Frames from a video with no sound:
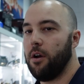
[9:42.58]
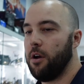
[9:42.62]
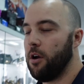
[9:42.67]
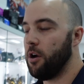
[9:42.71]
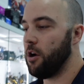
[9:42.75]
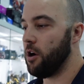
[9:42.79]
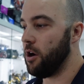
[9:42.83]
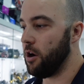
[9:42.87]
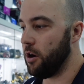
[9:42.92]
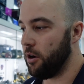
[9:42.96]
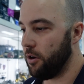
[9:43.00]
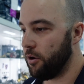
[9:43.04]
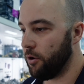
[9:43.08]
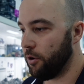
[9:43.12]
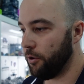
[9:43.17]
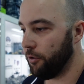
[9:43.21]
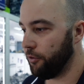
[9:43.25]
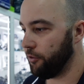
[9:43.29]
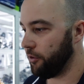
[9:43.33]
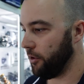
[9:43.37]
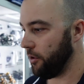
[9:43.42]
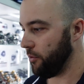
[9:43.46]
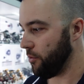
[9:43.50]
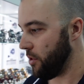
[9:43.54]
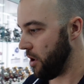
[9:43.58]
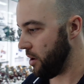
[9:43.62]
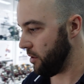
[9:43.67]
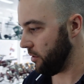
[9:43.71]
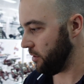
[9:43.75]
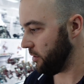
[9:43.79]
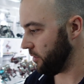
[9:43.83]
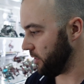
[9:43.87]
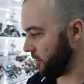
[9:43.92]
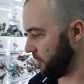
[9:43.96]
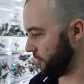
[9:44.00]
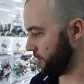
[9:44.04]
Oh, also while
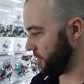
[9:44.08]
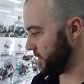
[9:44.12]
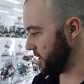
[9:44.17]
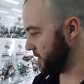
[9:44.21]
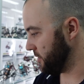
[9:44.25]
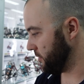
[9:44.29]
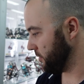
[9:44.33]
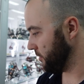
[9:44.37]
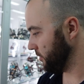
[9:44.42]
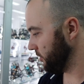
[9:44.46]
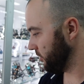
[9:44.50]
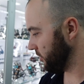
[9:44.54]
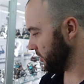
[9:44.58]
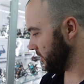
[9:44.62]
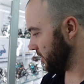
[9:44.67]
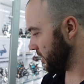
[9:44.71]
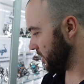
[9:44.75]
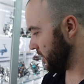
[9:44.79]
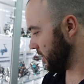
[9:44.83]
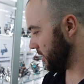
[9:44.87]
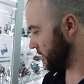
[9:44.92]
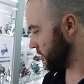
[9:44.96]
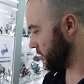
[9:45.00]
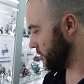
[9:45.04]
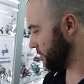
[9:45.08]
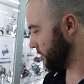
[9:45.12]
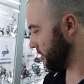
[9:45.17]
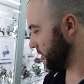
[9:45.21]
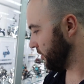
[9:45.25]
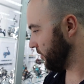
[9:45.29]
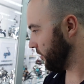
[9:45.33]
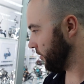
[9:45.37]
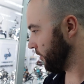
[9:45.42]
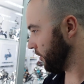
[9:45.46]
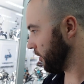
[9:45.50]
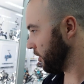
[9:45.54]
we're on the reels, I
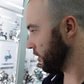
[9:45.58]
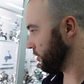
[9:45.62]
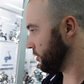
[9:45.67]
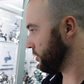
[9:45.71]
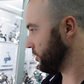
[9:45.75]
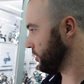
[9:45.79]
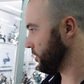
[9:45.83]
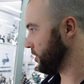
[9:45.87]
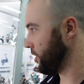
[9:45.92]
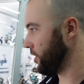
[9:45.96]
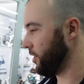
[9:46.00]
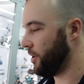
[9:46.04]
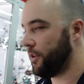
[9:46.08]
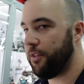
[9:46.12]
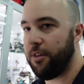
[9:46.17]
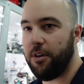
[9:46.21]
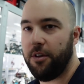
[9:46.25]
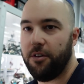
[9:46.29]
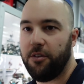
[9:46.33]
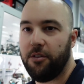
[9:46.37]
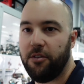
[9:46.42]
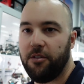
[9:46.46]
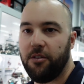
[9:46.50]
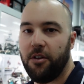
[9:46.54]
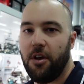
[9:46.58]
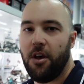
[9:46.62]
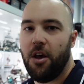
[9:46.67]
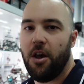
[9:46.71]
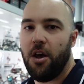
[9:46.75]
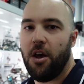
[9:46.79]
almost forgot to show you this,